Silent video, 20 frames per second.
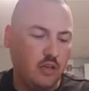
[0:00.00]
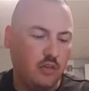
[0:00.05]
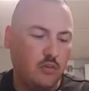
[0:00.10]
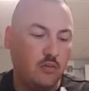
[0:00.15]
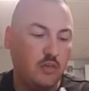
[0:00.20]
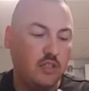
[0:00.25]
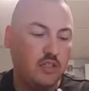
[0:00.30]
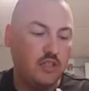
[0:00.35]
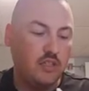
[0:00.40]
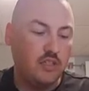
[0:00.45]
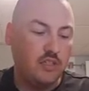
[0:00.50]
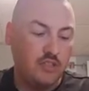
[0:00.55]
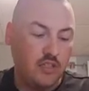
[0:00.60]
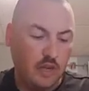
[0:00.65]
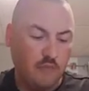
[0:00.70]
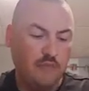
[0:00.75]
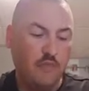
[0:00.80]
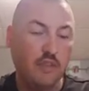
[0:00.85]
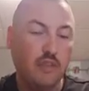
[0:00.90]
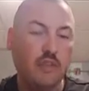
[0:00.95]
which is
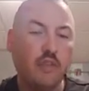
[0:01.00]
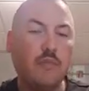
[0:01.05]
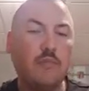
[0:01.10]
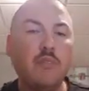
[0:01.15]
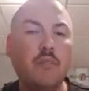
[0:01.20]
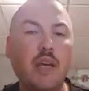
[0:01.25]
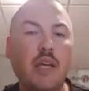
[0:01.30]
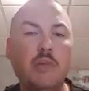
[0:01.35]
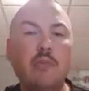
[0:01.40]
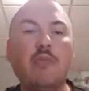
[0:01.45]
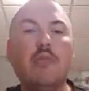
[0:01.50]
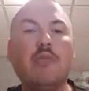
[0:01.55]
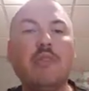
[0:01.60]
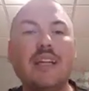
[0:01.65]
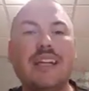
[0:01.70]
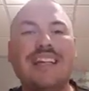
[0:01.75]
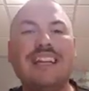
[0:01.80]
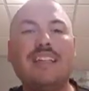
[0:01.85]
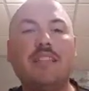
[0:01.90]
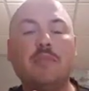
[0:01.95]
something that people
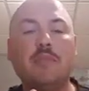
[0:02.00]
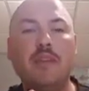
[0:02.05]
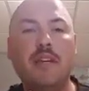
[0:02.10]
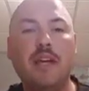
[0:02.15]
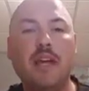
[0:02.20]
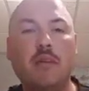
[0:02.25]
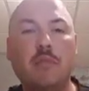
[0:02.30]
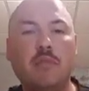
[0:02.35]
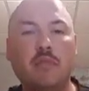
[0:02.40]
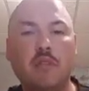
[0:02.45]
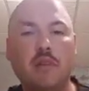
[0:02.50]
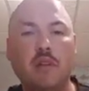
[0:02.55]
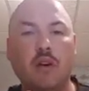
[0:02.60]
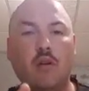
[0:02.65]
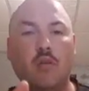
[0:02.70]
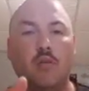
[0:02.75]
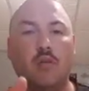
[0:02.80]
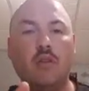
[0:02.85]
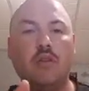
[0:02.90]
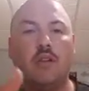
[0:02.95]
need to be able to
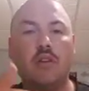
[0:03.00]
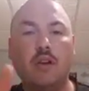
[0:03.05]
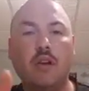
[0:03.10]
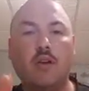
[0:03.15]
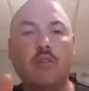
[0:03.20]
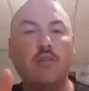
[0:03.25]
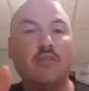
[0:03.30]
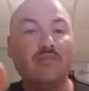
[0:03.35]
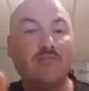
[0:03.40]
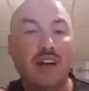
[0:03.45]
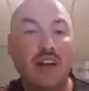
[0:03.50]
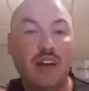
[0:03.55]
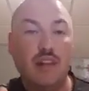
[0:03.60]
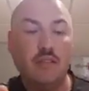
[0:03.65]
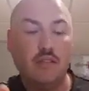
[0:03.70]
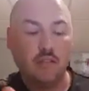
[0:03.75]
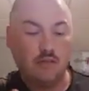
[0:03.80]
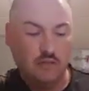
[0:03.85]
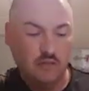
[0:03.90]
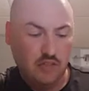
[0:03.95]
know where to go to
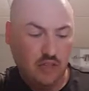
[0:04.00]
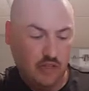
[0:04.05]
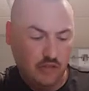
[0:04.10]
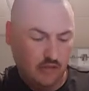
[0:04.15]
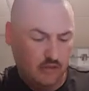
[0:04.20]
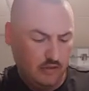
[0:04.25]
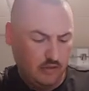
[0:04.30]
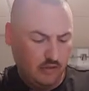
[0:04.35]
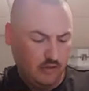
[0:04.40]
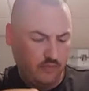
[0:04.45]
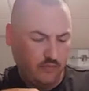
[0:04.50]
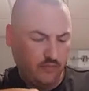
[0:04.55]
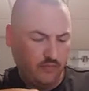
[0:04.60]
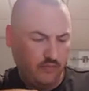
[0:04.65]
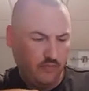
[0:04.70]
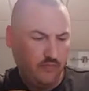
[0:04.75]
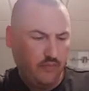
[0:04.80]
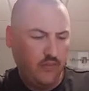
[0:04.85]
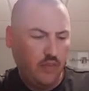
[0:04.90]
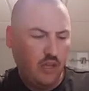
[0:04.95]
find those things.
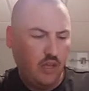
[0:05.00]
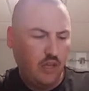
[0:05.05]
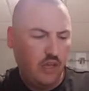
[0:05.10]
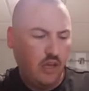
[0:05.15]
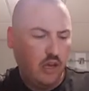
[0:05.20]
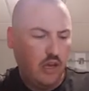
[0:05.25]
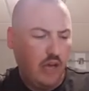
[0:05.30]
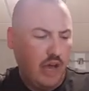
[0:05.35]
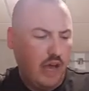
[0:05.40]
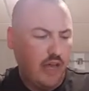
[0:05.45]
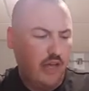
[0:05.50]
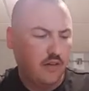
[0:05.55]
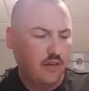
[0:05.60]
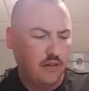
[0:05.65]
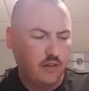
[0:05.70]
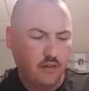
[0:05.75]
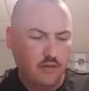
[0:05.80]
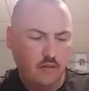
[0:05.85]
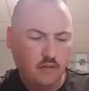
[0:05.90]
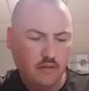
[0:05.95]

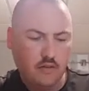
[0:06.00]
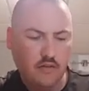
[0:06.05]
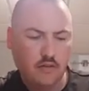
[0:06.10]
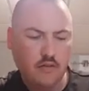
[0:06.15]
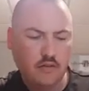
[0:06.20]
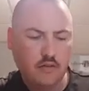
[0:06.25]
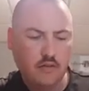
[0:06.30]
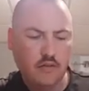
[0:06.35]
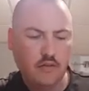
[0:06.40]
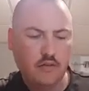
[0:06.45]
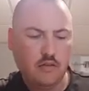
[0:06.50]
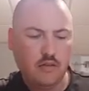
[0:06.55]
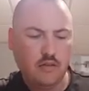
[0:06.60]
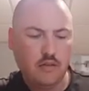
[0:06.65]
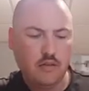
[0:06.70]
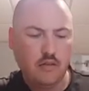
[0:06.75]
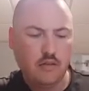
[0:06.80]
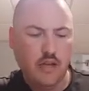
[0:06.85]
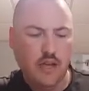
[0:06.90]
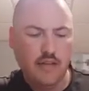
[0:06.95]
Anger,
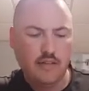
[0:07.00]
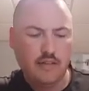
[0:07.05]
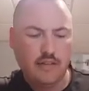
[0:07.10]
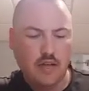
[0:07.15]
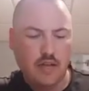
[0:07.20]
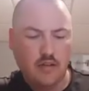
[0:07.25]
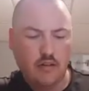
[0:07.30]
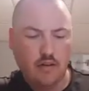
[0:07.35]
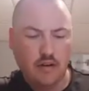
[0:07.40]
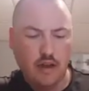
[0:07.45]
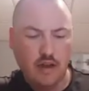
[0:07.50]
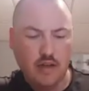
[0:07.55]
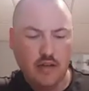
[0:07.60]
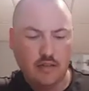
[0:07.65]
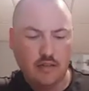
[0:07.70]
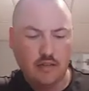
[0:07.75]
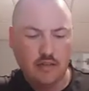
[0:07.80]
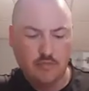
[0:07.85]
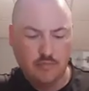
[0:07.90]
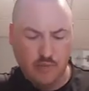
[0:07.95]

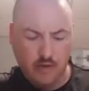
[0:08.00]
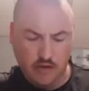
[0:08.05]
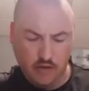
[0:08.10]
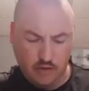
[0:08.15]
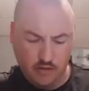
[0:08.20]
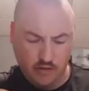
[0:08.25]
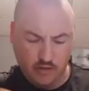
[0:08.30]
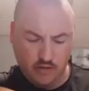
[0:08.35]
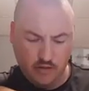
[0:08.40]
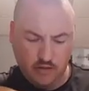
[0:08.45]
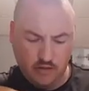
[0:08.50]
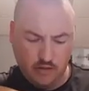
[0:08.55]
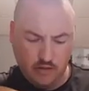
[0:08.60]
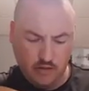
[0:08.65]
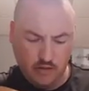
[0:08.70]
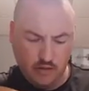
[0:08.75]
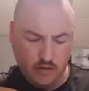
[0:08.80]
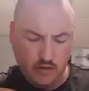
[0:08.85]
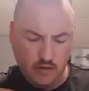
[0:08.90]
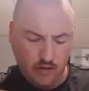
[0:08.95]
antichrist, appearance,
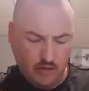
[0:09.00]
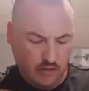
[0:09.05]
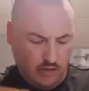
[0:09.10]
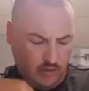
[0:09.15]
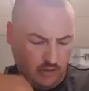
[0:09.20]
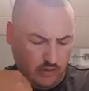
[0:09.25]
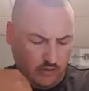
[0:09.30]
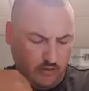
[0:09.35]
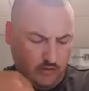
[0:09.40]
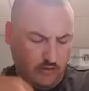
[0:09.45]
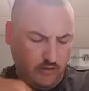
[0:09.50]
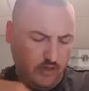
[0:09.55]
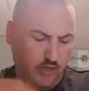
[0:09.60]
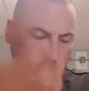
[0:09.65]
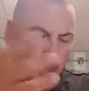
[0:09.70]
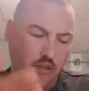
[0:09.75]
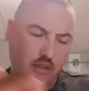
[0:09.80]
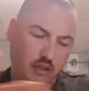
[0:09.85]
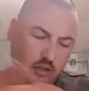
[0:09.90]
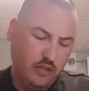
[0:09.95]

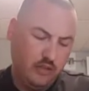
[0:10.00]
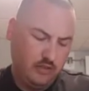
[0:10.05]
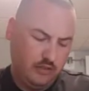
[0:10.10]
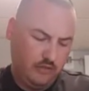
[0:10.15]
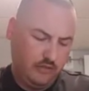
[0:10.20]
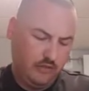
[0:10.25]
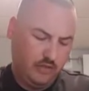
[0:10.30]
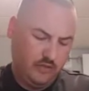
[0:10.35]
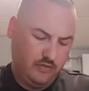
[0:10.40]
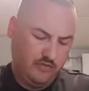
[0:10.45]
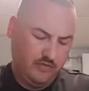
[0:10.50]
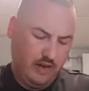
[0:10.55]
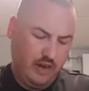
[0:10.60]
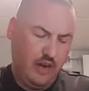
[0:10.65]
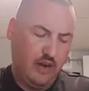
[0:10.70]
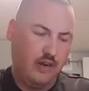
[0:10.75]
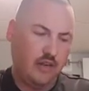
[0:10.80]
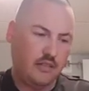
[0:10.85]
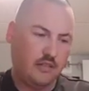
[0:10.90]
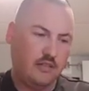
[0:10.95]
adultery, so just
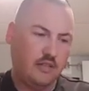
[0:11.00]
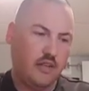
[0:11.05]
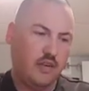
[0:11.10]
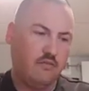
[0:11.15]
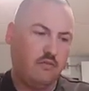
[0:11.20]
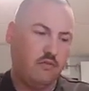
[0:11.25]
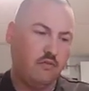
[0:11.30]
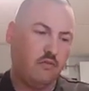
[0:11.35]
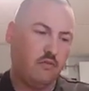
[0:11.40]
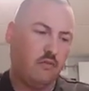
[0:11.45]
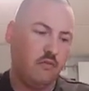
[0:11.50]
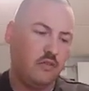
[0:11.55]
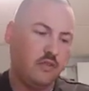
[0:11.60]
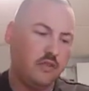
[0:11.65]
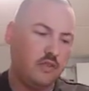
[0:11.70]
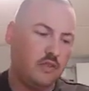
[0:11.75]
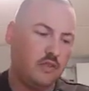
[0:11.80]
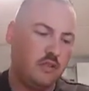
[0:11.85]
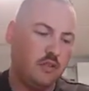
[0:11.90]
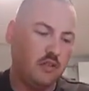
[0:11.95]
various different
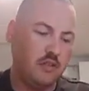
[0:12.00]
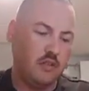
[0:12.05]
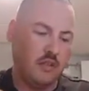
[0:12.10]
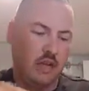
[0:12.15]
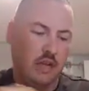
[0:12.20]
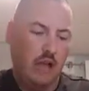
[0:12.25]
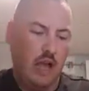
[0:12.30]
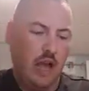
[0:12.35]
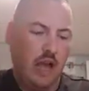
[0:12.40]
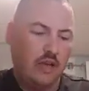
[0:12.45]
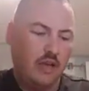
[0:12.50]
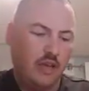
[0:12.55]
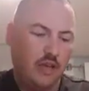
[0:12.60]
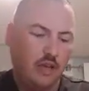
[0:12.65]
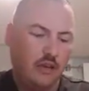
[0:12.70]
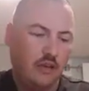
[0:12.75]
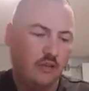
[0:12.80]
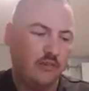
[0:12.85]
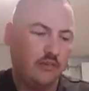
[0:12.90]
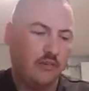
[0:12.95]
ones. I
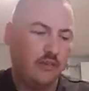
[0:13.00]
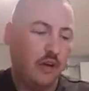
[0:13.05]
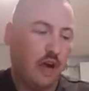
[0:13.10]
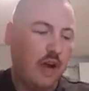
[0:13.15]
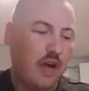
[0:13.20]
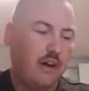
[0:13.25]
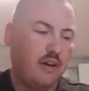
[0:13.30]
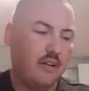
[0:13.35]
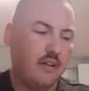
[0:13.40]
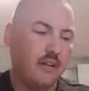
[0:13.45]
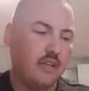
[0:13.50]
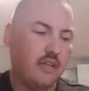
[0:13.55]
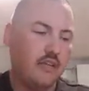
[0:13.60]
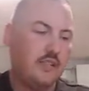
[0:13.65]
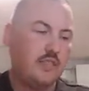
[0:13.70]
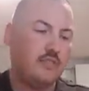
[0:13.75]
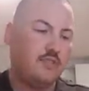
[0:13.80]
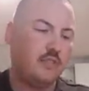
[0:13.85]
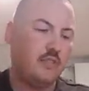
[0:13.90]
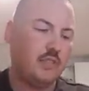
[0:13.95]
can't go through all
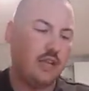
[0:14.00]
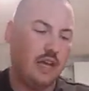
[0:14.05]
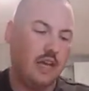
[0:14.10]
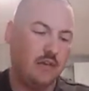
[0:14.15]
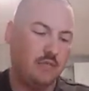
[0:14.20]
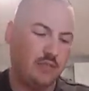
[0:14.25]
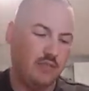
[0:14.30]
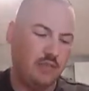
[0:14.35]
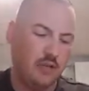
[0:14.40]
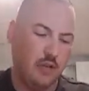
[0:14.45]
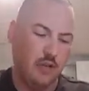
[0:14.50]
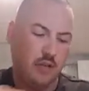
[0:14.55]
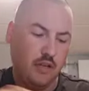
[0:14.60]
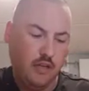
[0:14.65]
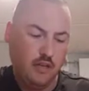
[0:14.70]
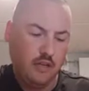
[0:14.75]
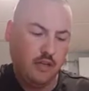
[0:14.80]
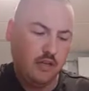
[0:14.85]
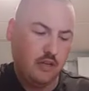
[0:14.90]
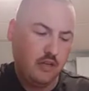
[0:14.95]
these for time's
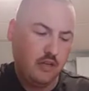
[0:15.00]
sake,